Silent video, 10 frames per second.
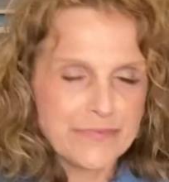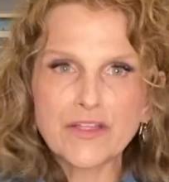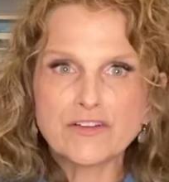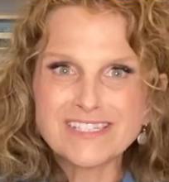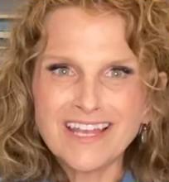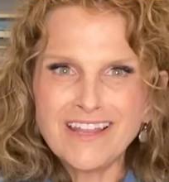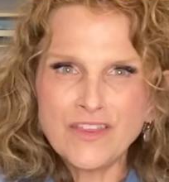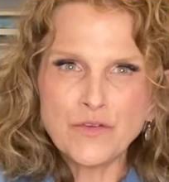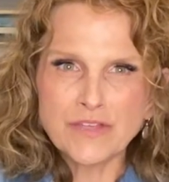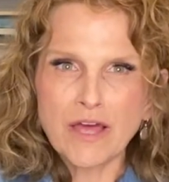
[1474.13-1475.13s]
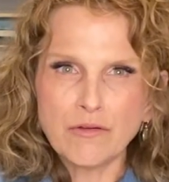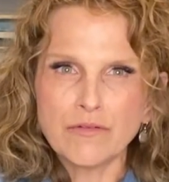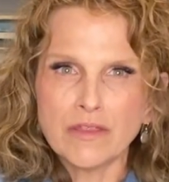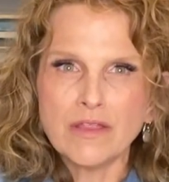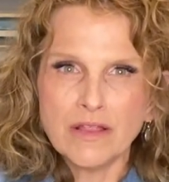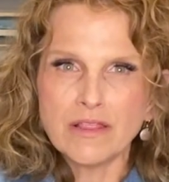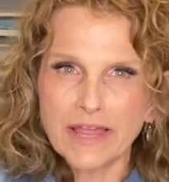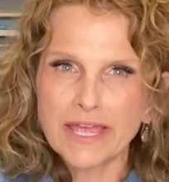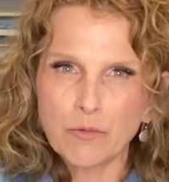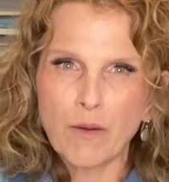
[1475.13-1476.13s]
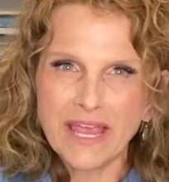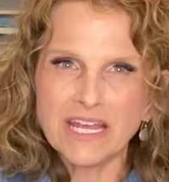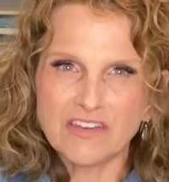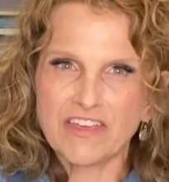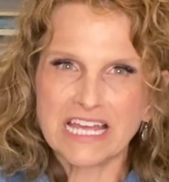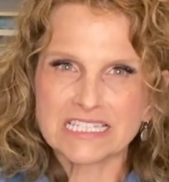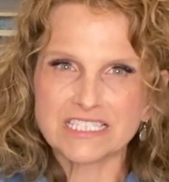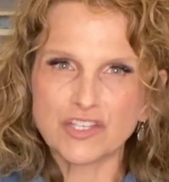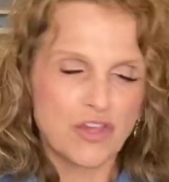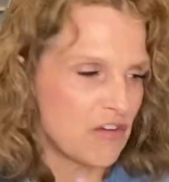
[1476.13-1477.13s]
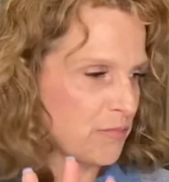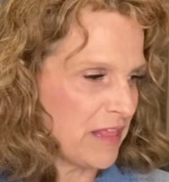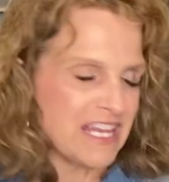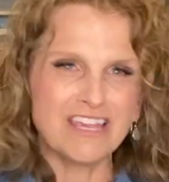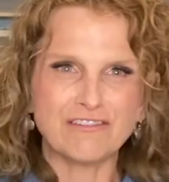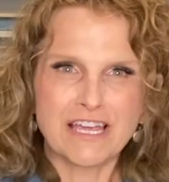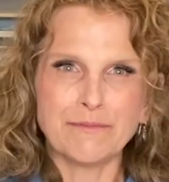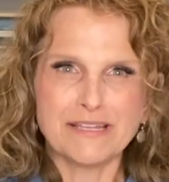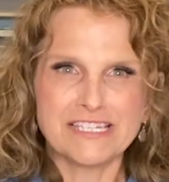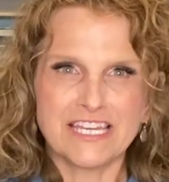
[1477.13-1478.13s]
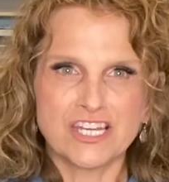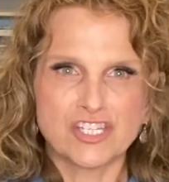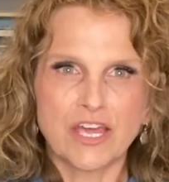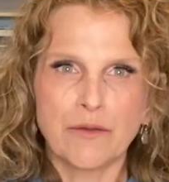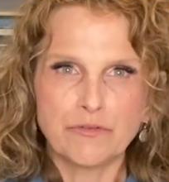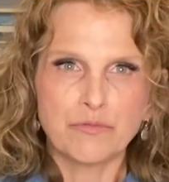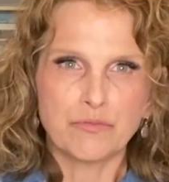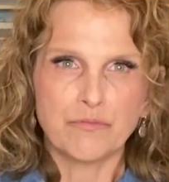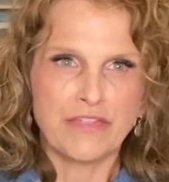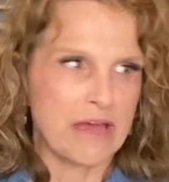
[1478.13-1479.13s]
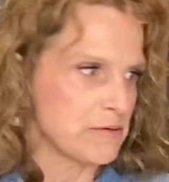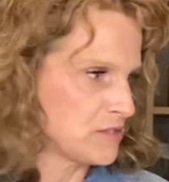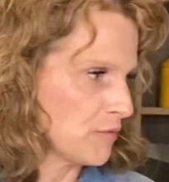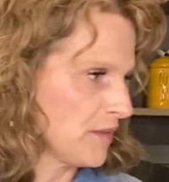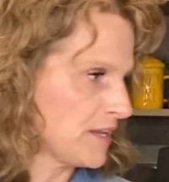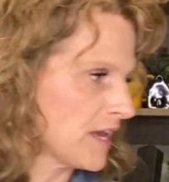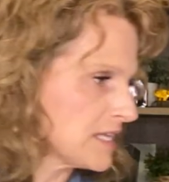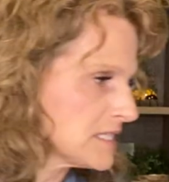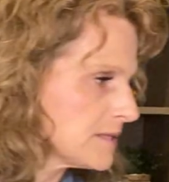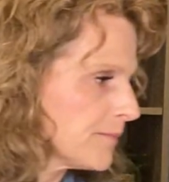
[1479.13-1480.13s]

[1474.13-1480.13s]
They're sending those out like way in advance, so you have plenty of time to stitch. That was really nice.